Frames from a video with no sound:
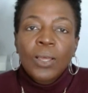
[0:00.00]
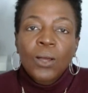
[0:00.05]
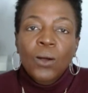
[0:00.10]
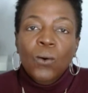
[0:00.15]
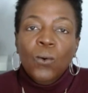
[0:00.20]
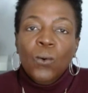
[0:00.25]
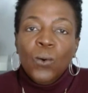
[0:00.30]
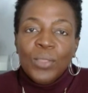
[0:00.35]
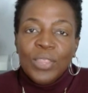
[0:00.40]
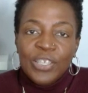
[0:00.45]

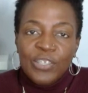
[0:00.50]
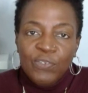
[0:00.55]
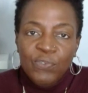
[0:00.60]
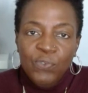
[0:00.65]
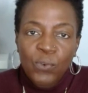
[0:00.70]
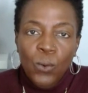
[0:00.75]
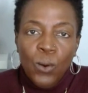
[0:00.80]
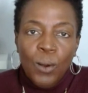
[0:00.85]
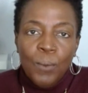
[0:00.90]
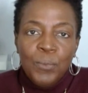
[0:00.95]
On this
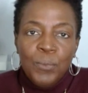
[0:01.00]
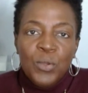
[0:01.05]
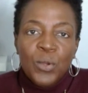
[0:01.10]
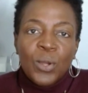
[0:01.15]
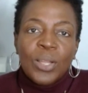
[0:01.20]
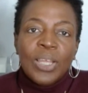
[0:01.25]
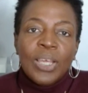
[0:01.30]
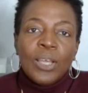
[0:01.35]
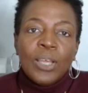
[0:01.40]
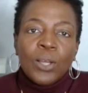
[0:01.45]
form, you're
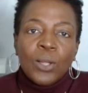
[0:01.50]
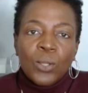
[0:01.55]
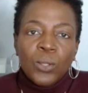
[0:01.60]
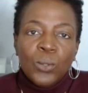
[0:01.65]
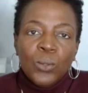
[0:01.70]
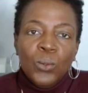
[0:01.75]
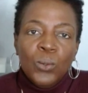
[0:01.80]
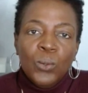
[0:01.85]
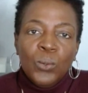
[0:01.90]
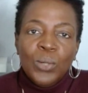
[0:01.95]
going to
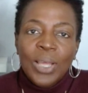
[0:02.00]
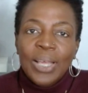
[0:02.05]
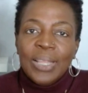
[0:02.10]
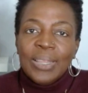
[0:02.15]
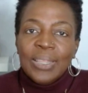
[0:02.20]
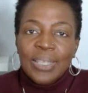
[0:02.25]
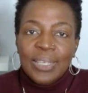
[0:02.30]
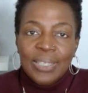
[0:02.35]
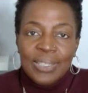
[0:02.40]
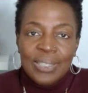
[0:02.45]
include the
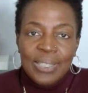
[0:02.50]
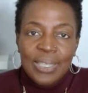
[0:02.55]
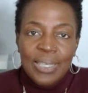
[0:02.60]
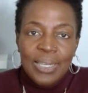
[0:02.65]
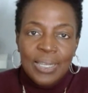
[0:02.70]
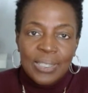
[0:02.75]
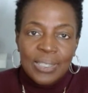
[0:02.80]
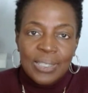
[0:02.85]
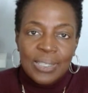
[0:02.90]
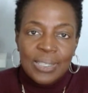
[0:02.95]

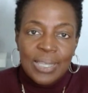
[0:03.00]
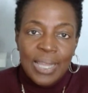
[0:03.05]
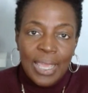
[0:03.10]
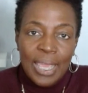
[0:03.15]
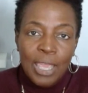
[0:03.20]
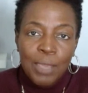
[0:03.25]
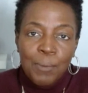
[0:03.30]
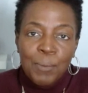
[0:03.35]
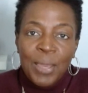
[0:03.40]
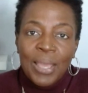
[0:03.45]
decedent's
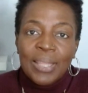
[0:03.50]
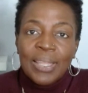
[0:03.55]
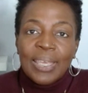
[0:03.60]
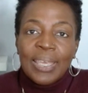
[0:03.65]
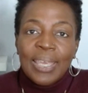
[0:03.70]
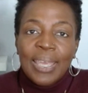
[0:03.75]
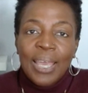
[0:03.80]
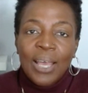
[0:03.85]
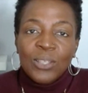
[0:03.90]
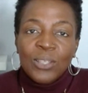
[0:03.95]
name and the
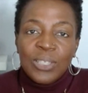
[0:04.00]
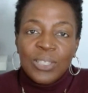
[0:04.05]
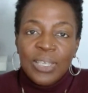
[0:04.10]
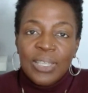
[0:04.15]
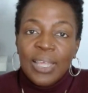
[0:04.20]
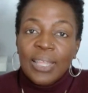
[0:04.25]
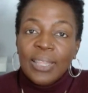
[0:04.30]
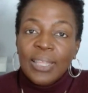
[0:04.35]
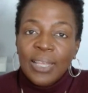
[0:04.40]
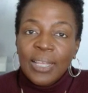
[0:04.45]
county
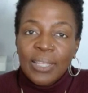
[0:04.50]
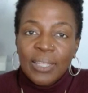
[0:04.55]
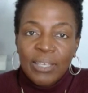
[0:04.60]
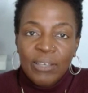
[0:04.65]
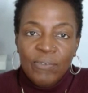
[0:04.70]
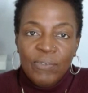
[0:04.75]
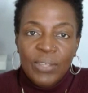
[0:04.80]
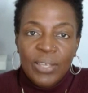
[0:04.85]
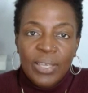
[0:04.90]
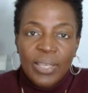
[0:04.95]
that they lived
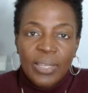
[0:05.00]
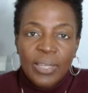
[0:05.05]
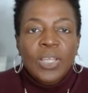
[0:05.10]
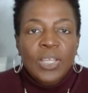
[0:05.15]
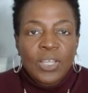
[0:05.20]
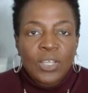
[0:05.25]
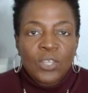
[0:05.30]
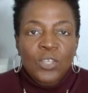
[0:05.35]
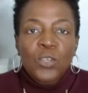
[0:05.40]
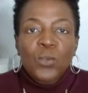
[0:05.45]
in.
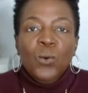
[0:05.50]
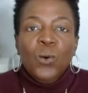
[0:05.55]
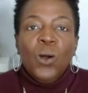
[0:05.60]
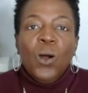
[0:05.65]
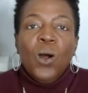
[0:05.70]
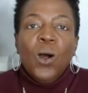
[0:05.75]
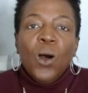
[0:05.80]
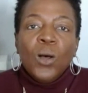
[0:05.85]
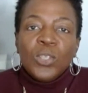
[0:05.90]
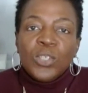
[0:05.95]
You will
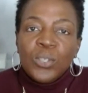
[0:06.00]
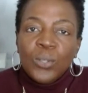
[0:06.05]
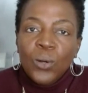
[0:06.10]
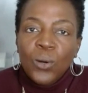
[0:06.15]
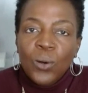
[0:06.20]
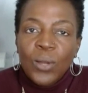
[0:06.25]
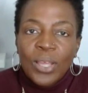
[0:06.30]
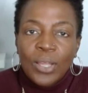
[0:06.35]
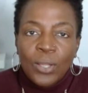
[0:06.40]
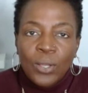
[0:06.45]
also
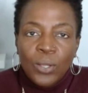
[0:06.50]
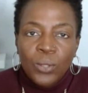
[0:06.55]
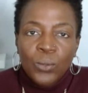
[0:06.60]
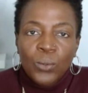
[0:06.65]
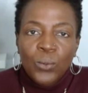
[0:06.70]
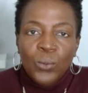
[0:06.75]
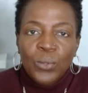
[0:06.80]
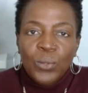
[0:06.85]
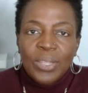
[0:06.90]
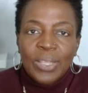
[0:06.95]

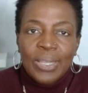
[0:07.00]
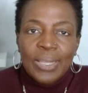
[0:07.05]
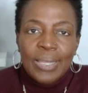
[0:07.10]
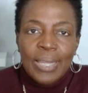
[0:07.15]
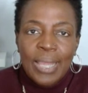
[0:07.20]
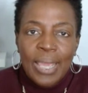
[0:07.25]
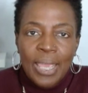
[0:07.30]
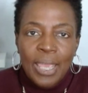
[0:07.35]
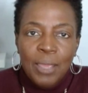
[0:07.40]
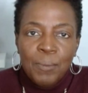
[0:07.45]
include the
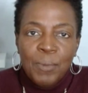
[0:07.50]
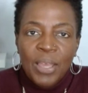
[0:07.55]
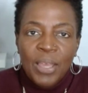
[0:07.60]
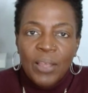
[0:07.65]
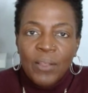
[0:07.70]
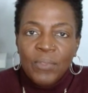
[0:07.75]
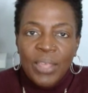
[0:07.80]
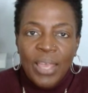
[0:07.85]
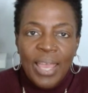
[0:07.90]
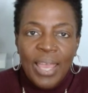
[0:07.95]
name,
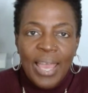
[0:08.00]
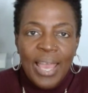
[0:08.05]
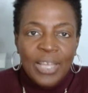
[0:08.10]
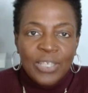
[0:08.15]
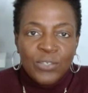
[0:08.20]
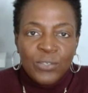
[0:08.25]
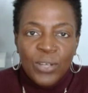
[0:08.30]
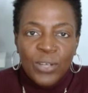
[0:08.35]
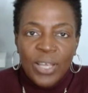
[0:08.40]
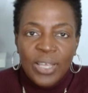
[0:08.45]
the
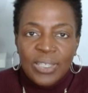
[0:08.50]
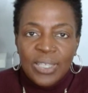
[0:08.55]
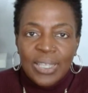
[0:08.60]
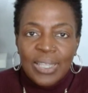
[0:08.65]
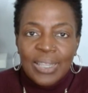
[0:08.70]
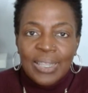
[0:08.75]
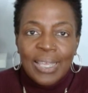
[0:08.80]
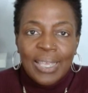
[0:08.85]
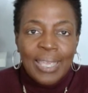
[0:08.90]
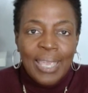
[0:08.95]
address,
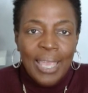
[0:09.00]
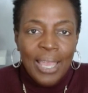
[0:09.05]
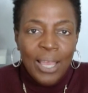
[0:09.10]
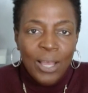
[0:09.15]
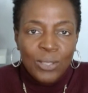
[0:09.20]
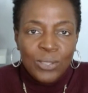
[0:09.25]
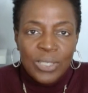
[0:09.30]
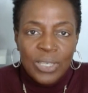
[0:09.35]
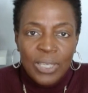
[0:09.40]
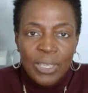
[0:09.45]
the
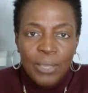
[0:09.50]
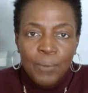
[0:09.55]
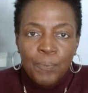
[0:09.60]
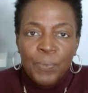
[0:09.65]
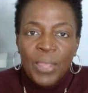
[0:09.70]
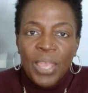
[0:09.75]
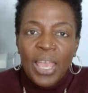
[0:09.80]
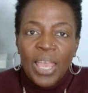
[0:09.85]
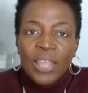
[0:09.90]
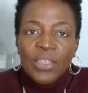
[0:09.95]
county,
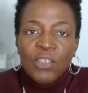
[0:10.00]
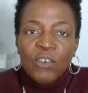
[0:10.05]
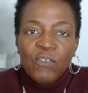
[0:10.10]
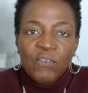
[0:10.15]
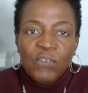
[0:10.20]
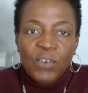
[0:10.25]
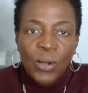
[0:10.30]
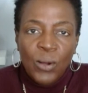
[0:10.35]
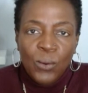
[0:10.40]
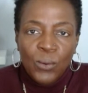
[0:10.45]
and the
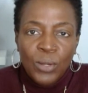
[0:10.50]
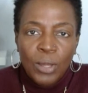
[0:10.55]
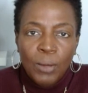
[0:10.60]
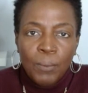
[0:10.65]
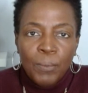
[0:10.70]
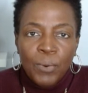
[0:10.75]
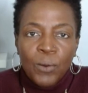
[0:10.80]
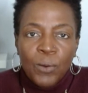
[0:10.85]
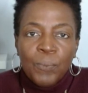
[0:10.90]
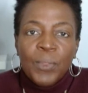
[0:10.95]
phone
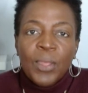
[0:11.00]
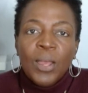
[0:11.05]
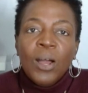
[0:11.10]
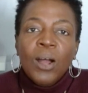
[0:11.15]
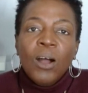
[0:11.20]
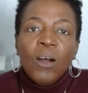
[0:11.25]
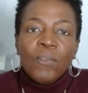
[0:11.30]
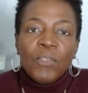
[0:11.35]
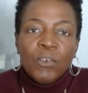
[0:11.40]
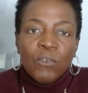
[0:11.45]
number
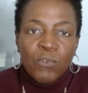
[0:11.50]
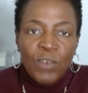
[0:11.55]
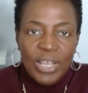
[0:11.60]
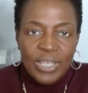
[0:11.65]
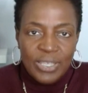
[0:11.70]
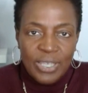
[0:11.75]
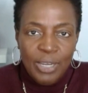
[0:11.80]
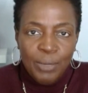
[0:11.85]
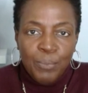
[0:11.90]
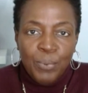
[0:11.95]
of the
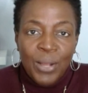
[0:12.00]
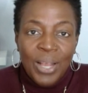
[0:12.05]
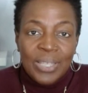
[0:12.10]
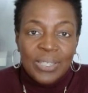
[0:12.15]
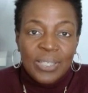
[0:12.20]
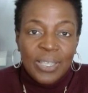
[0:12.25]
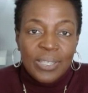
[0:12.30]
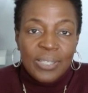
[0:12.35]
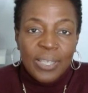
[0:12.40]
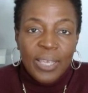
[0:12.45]
resident
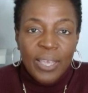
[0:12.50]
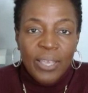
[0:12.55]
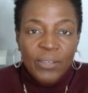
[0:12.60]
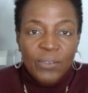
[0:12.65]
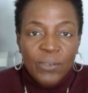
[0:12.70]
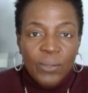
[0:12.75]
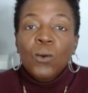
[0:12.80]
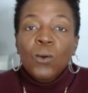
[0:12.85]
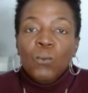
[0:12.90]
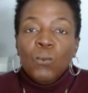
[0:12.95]
process
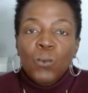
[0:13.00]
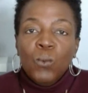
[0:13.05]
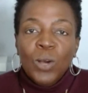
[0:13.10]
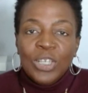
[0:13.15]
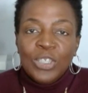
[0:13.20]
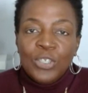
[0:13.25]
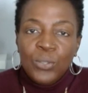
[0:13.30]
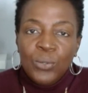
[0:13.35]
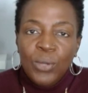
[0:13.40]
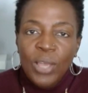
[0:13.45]
agent.
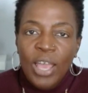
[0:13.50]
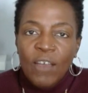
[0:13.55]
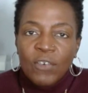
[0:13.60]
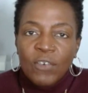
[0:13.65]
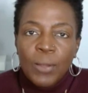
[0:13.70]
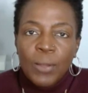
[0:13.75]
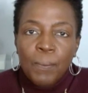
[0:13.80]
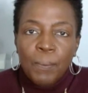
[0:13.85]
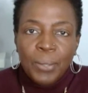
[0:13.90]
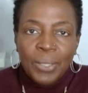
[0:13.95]
Once you have
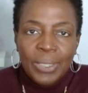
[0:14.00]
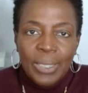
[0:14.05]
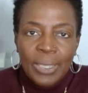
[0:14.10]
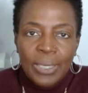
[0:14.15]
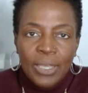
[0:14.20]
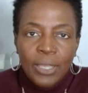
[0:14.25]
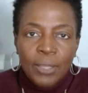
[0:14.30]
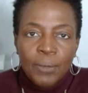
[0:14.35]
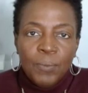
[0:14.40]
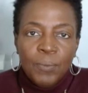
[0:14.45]

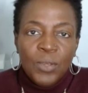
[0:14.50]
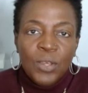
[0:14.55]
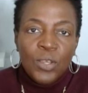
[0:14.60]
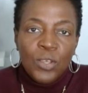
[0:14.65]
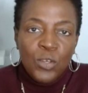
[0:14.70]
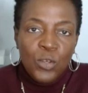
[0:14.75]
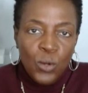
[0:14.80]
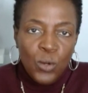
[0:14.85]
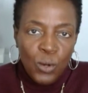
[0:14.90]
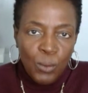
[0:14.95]
completed
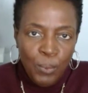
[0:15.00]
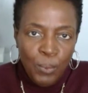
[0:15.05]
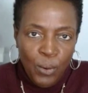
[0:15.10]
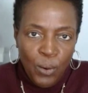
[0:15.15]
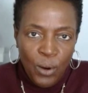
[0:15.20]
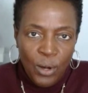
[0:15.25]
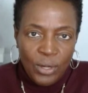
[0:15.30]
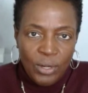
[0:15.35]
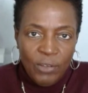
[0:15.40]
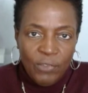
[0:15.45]
your
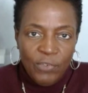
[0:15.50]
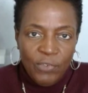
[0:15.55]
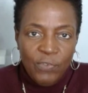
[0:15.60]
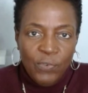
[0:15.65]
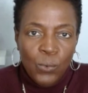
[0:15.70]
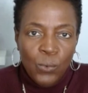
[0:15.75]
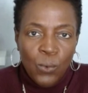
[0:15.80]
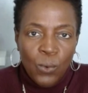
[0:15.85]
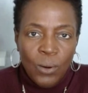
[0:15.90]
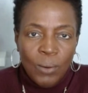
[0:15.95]
part of the
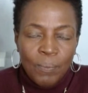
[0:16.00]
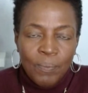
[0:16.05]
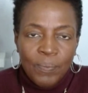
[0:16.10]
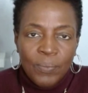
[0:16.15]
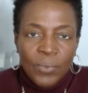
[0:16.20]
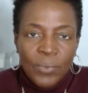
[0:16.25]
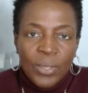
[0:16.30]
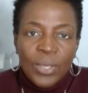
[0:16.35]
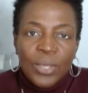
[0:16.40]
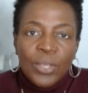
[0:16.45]
form,
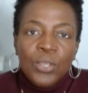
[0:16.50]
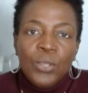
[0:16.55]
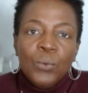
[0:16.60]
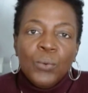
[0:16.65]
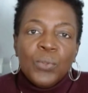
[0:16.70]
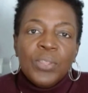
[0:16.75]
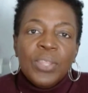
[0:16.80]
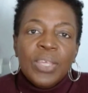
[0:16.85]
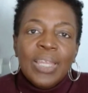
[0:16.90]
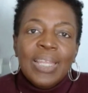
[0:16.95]
you will
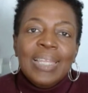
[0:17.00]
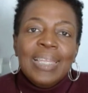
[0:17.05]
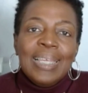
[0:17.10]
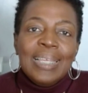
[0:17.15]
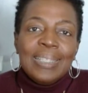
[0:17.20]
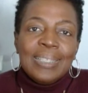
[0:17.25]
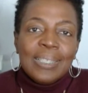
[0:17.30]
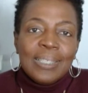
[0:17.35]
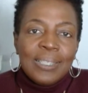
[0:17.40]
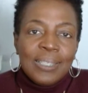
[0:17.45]
then need
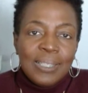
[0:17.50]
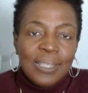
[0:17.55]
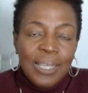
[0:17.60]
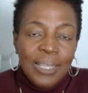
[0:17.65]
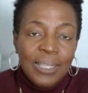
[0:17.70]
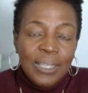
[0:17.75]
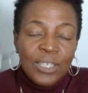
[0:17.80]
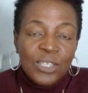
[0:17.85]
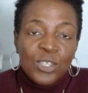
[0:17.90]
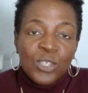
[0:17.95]
to send
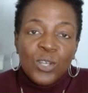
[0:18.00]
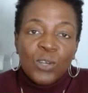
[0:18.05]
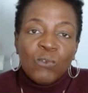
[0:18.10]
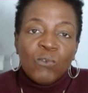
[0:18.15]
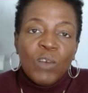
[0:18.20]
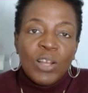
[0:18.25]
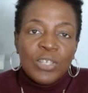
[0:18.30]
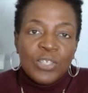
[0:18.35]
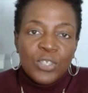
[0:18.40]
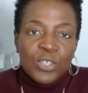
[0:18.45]
it to the
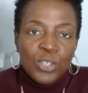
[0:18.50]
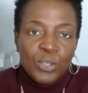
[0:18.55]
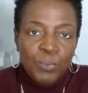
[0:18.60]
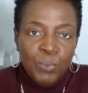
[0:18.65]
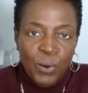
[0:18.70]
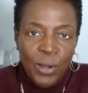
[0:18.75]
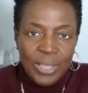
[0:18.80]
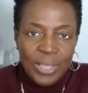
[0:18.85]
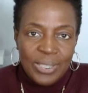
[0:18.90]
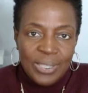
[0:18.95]
registered
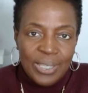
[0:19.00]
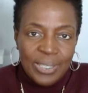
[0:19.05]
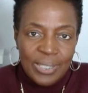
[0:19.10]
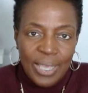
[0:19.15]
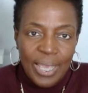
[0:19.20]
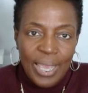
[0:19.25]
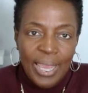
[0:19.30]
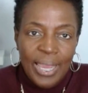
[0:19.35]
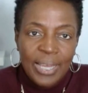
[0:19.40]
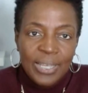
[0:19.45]
process
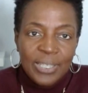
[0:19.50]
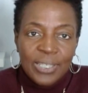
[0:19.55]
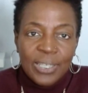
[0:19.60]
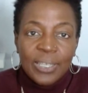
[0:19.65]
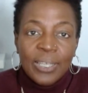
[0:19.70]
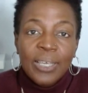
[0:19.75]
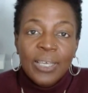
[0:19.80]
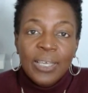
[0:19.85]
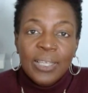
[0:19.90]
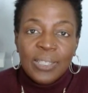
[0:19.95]
agent
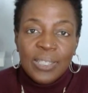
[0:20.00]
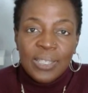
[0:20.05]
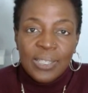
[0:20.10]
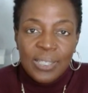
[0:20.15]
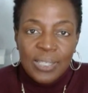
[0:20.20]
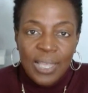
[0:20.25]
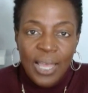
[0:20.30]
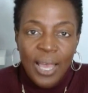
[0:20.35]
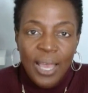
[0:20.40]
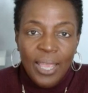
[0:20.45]
to
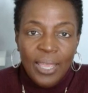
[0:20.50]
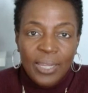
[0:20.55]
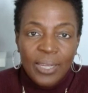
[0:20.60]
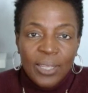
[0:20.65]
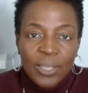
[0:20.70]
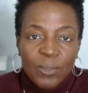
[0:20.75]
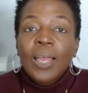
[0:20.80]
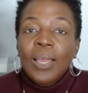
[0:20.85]
sign.